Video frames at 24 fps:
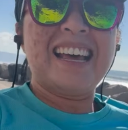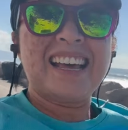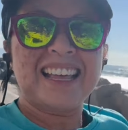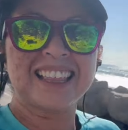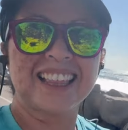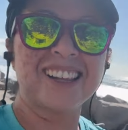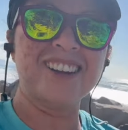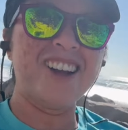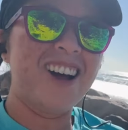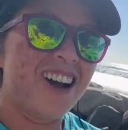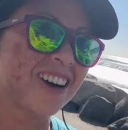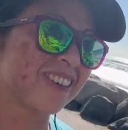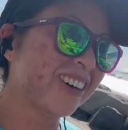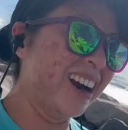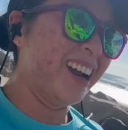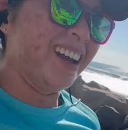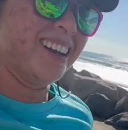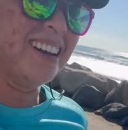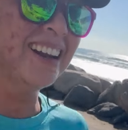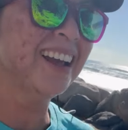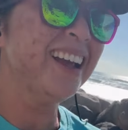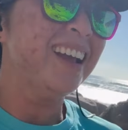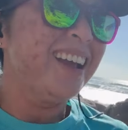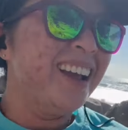the long
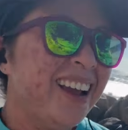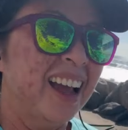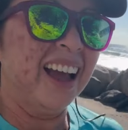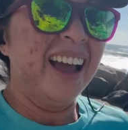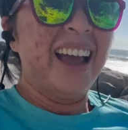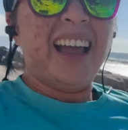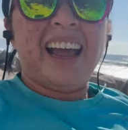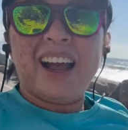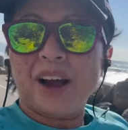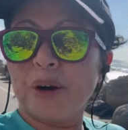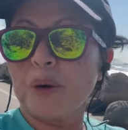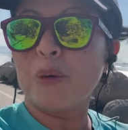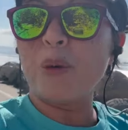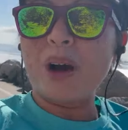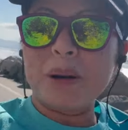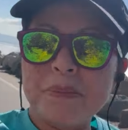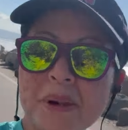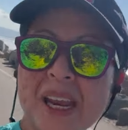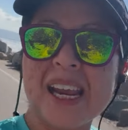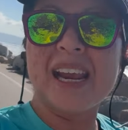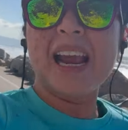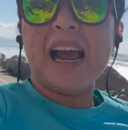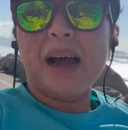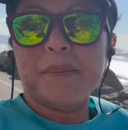run at 1
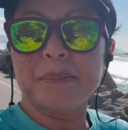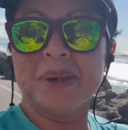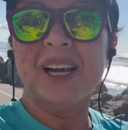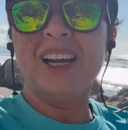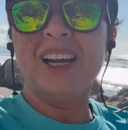p.m.